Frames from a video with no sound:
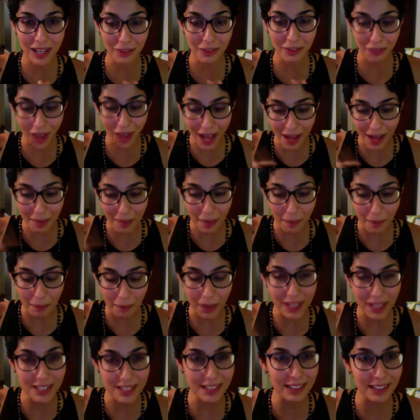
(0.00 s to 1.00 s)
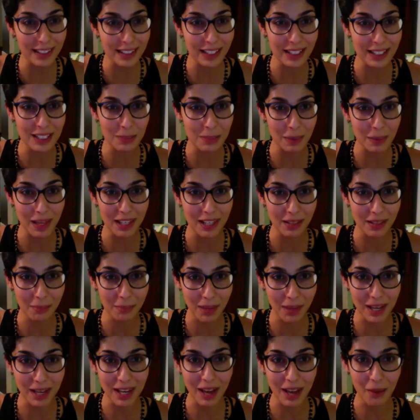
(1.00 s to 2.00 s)
If I am abundantly expanding
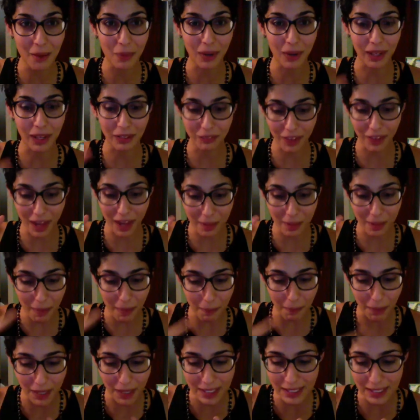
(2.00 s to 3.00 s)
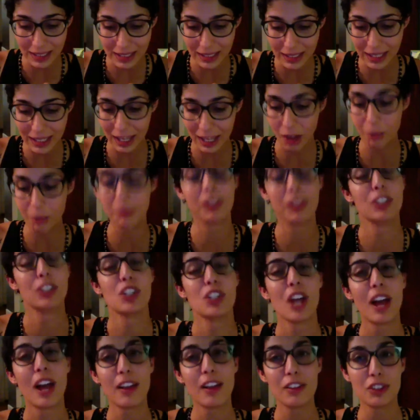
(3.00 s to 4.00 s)
my network, if I am abundantly helping
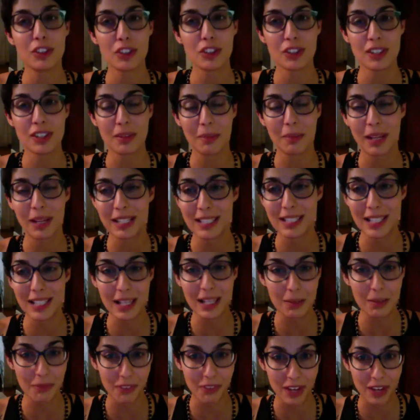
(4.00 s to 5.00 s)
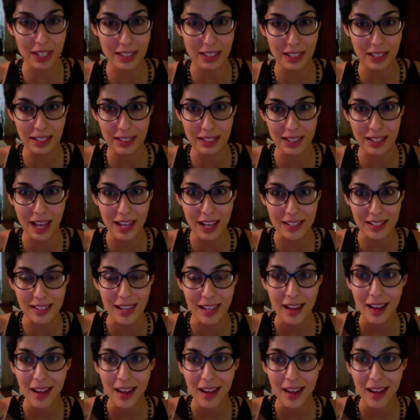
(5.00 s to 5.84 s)
challengers and my team find success,